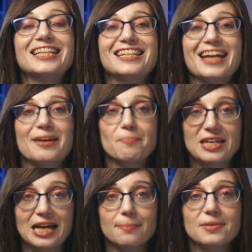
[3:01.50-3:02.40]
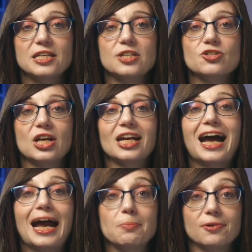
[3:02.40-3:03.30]
you get PIPJ
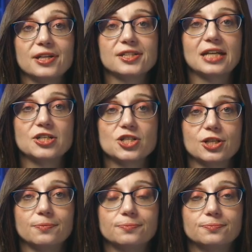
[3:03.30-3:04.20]
hyperextension.